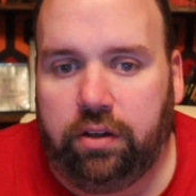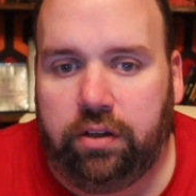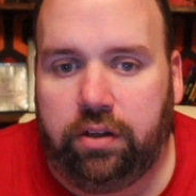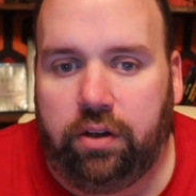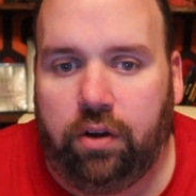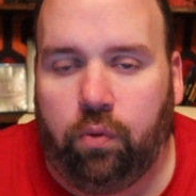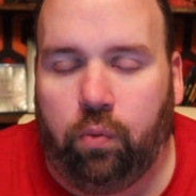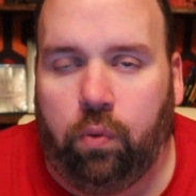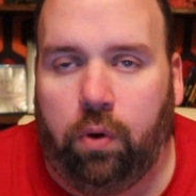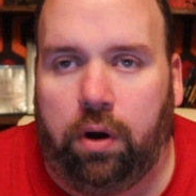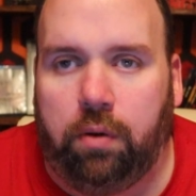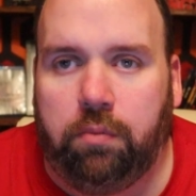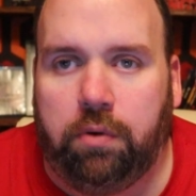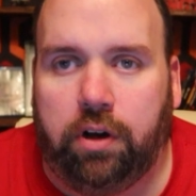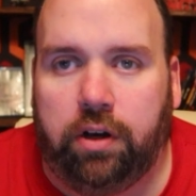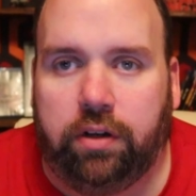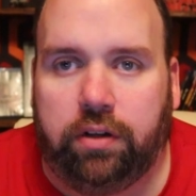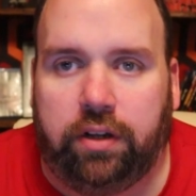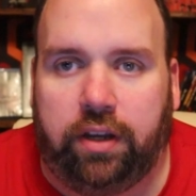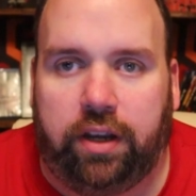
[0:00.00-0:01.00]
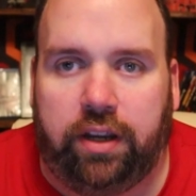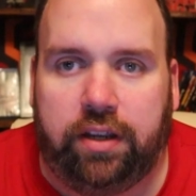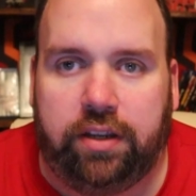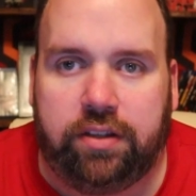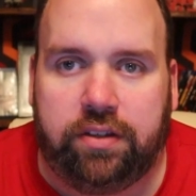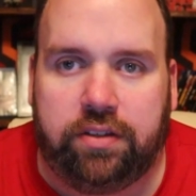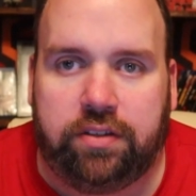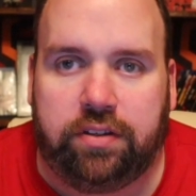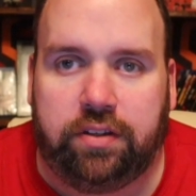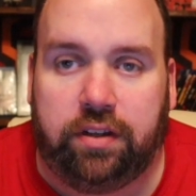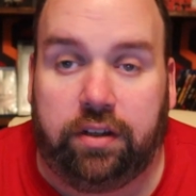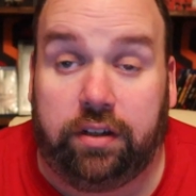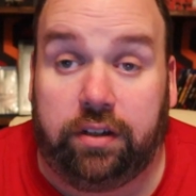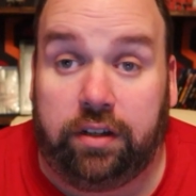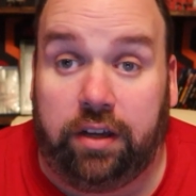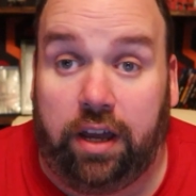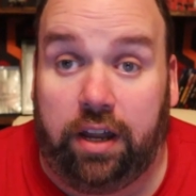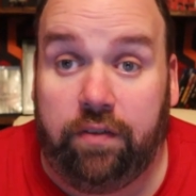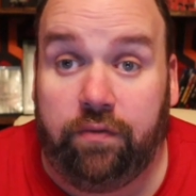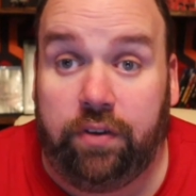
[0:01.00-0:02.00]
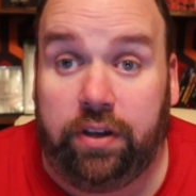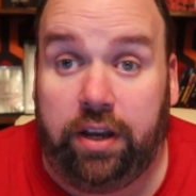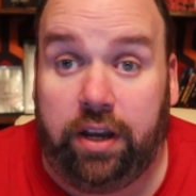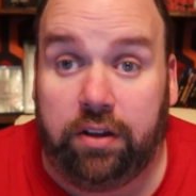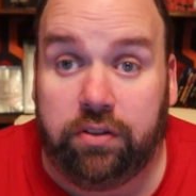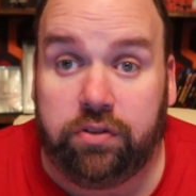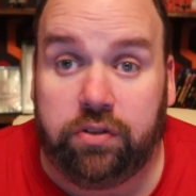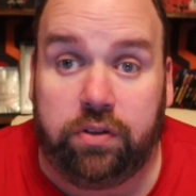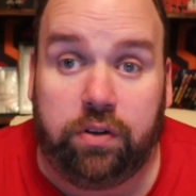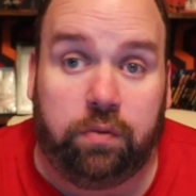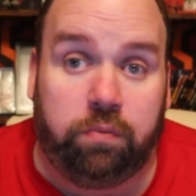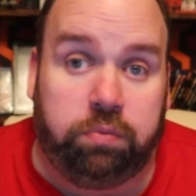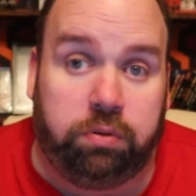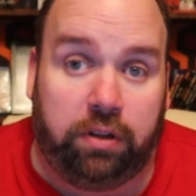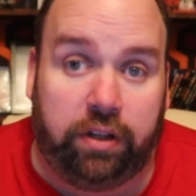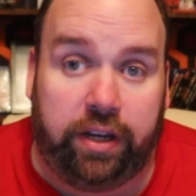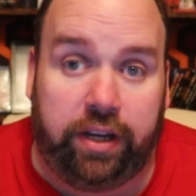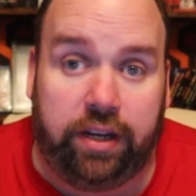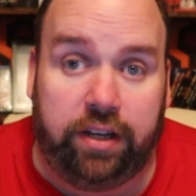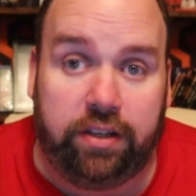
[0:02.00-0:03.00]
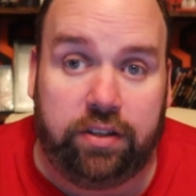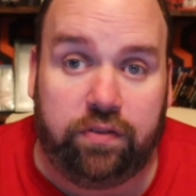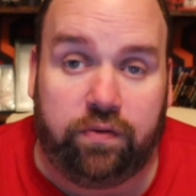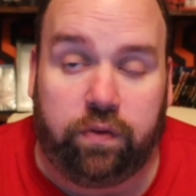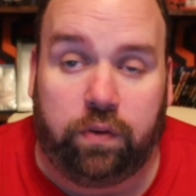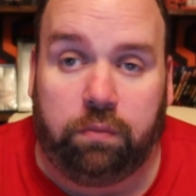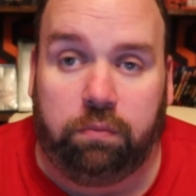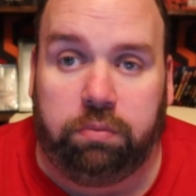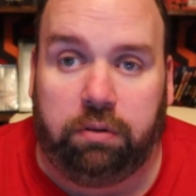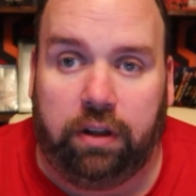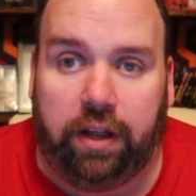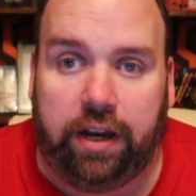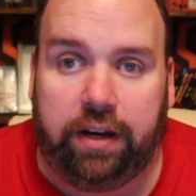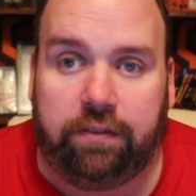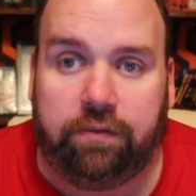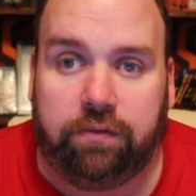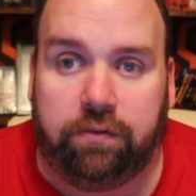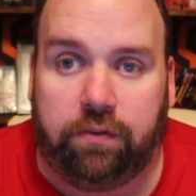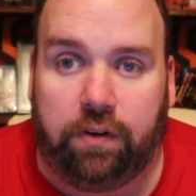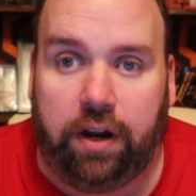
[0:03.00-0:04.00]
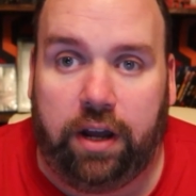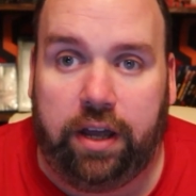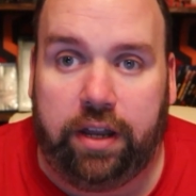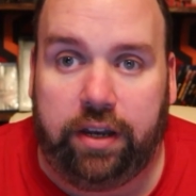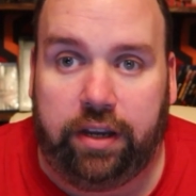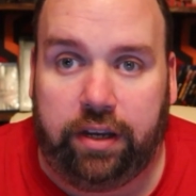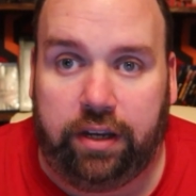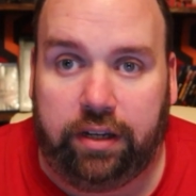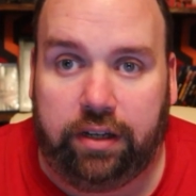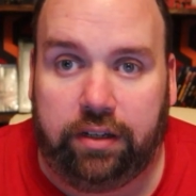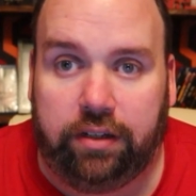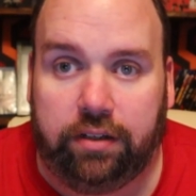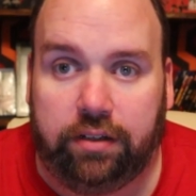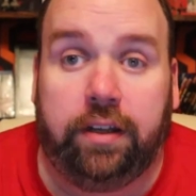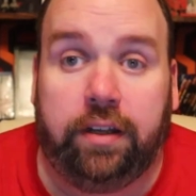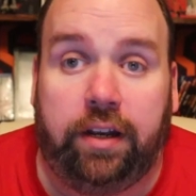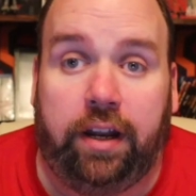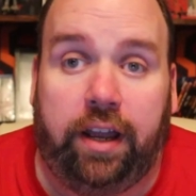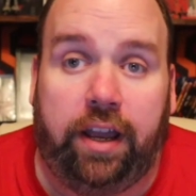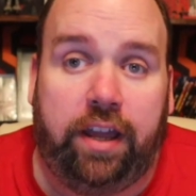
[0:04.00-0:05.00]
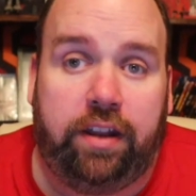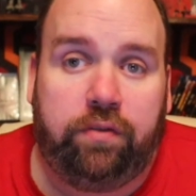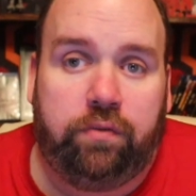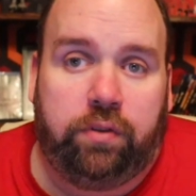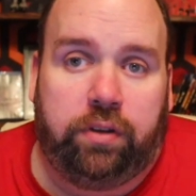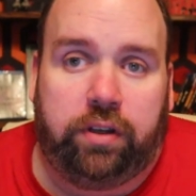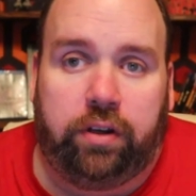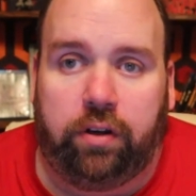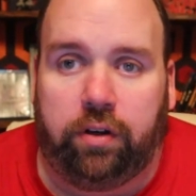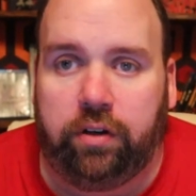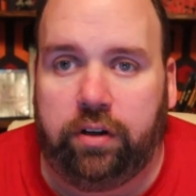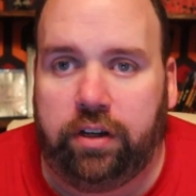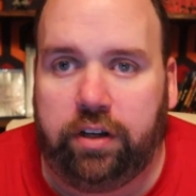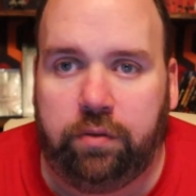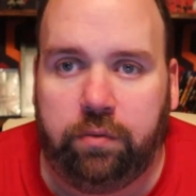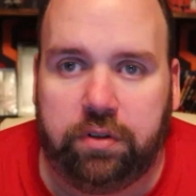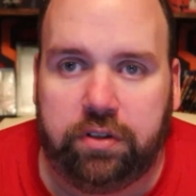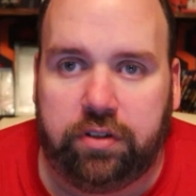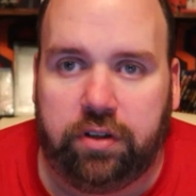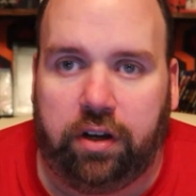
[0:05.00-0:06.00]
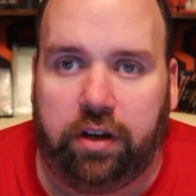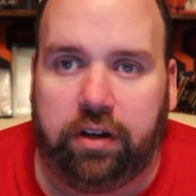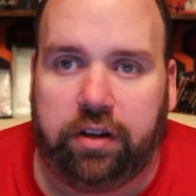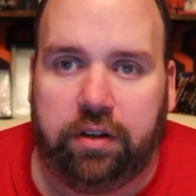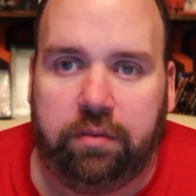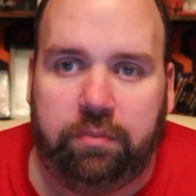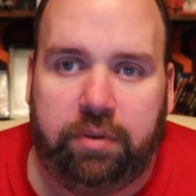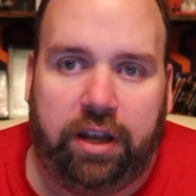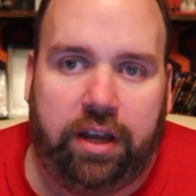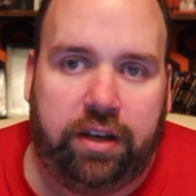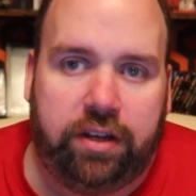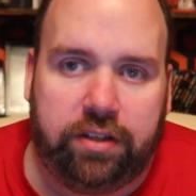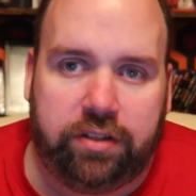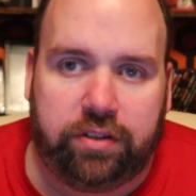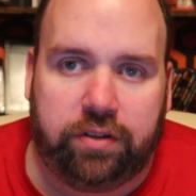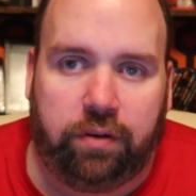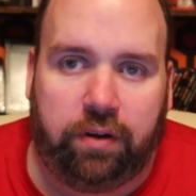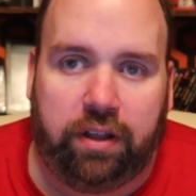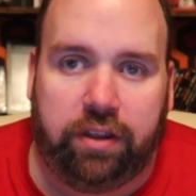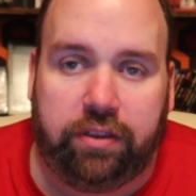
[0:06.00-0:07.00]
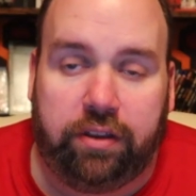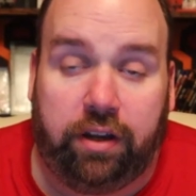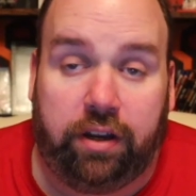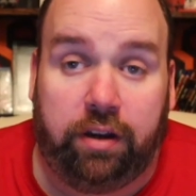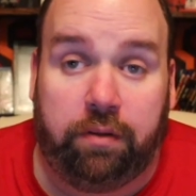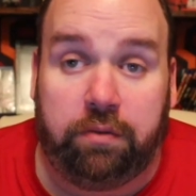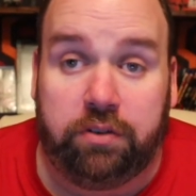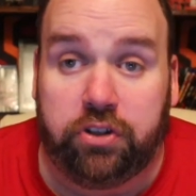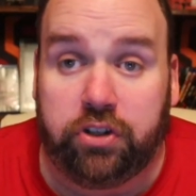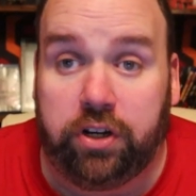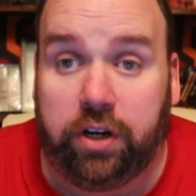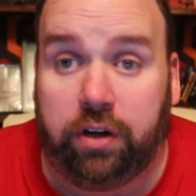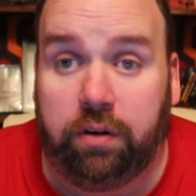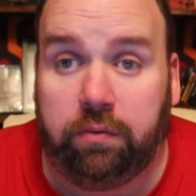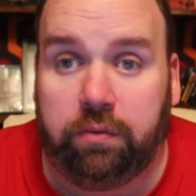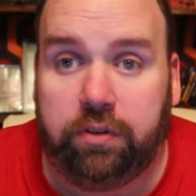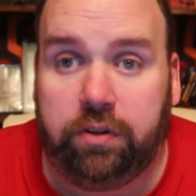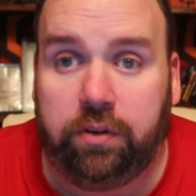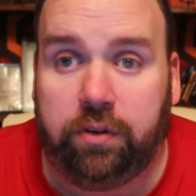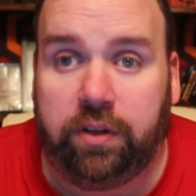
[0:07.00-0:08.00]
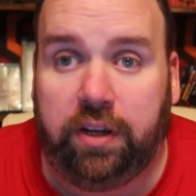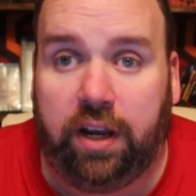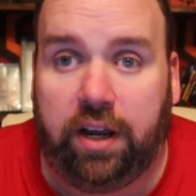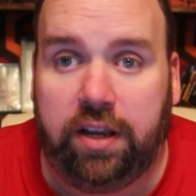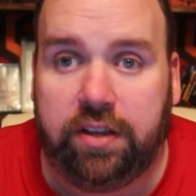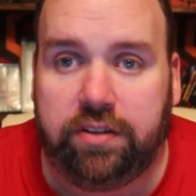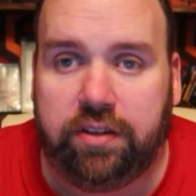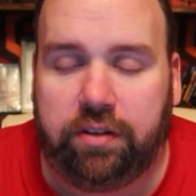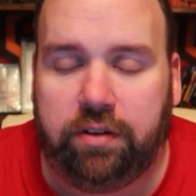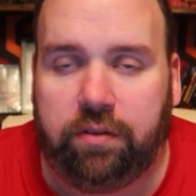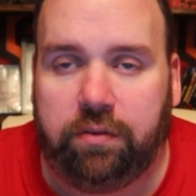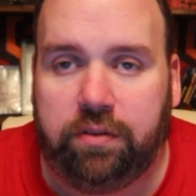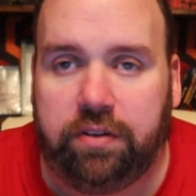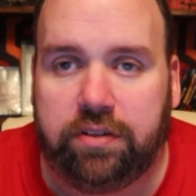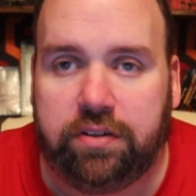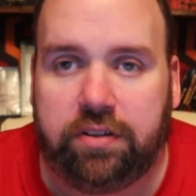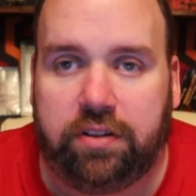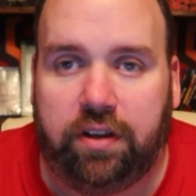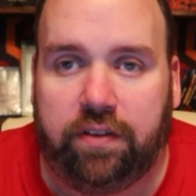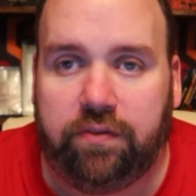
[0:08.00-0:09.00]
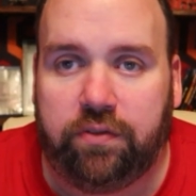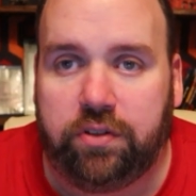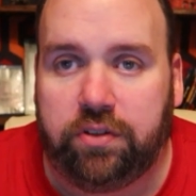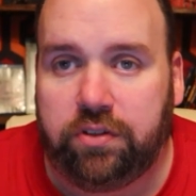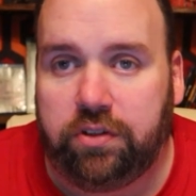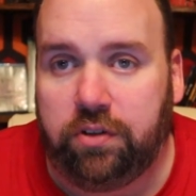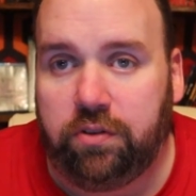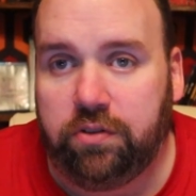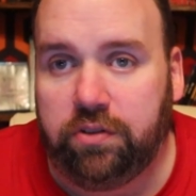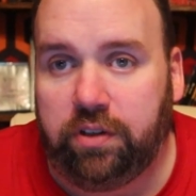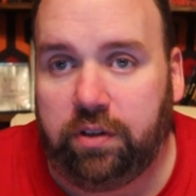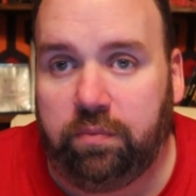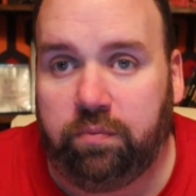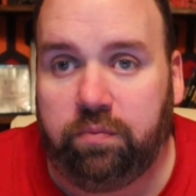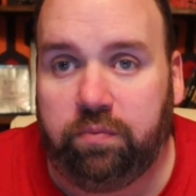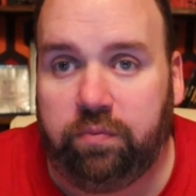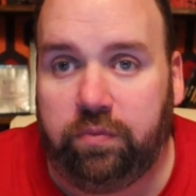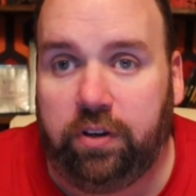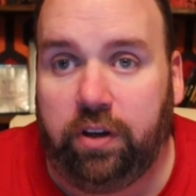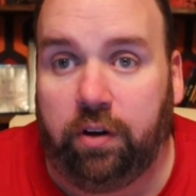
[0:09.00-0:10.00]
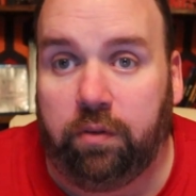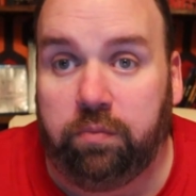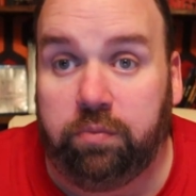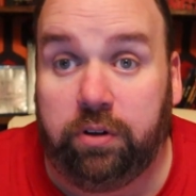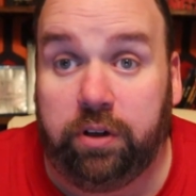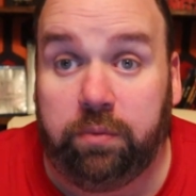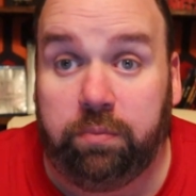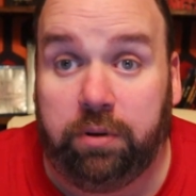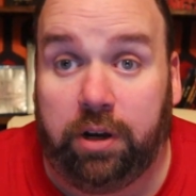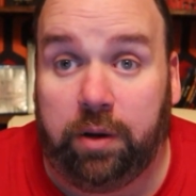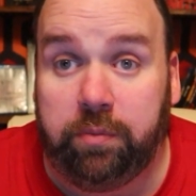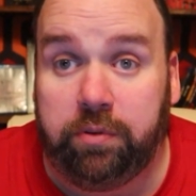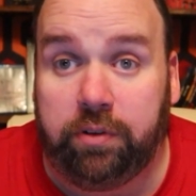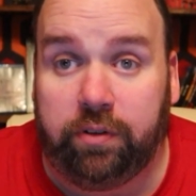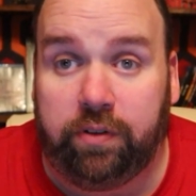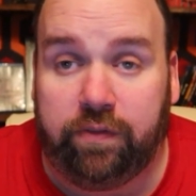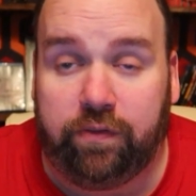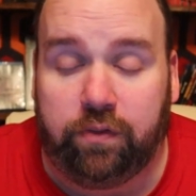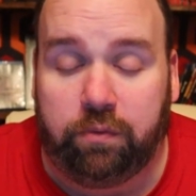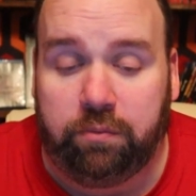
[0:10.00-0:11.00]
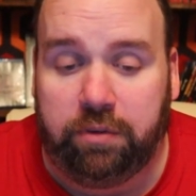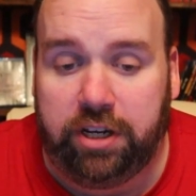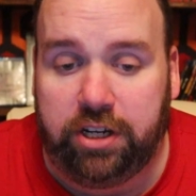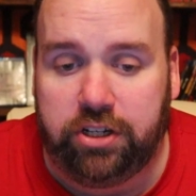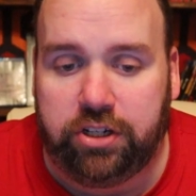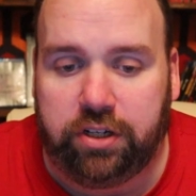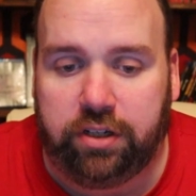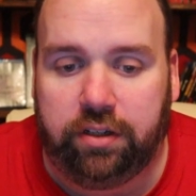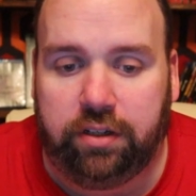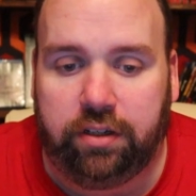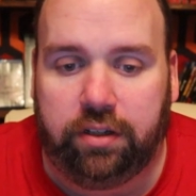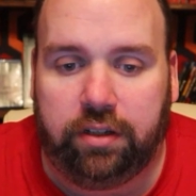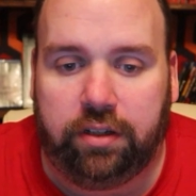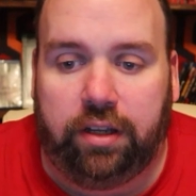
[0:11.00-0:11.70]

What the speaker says: you know, Walmart has kind of announced their plans for Black Friday, and I hadn't really heard anyone talking about it, so I thought I would share it with you guys. I know this stuff is usually, you know, pretty popular information,